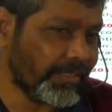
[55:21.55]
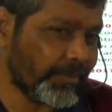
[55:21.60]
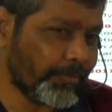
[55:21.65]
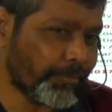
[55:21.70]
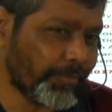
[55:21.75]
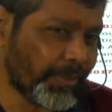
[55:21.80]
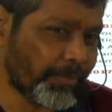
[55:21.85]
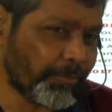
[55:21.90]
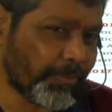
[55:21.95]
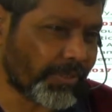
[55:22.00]

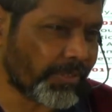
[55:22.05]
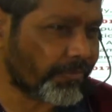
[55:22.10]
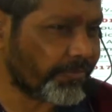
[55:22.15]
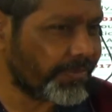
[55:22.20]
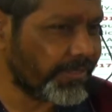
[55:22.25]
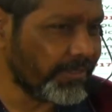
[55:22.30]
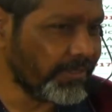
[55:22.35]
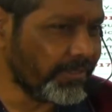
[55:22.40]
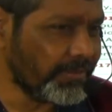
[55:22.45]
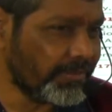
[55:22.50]
member of
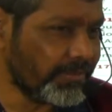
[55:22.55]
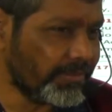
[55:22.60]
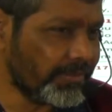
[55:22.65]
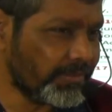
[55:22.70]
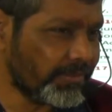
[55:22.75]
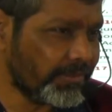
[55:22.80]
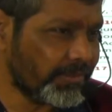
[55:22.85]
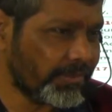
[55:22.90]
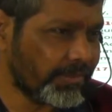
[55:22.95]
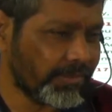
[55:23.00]
the
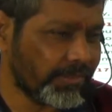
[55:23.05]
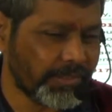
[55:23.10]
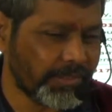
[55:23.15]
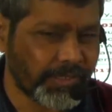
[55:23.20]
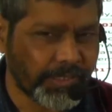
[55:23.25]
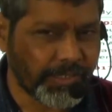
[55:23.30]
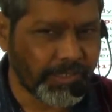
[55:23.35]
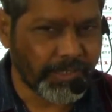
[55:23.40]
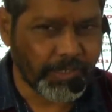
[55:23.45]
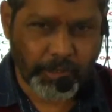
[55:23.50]

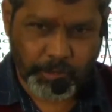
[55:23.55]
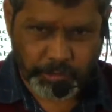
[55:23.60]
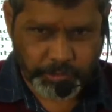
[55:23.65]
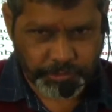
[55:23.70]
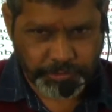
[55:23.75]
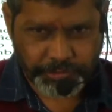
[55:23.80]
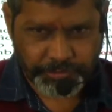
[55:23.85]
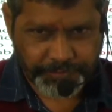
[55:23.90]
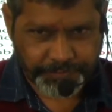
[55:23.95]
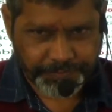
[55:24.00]

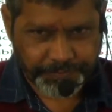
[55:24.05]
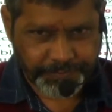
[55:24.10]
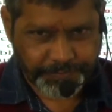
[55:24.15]
house.